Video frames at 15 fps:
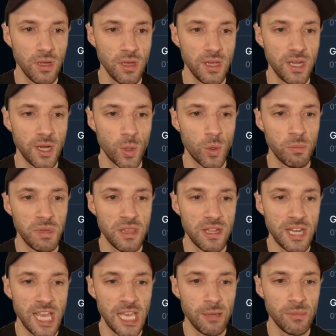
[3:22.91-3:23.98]
Here would be the
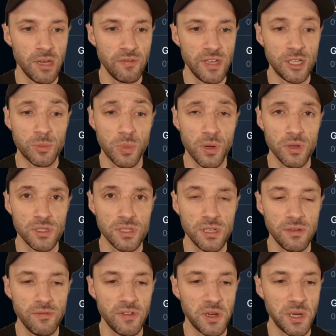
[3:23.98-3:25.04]
name of each
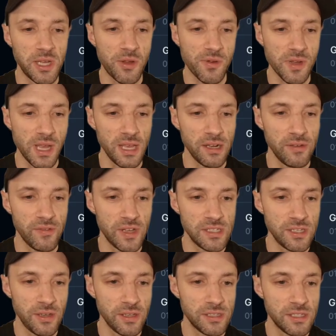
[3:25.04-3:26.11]
person, very creative, as
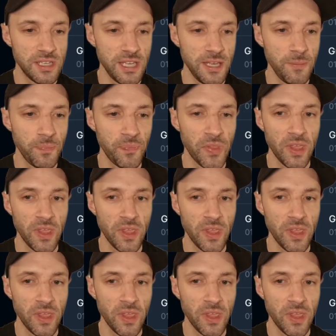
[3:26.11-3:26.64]
you can see.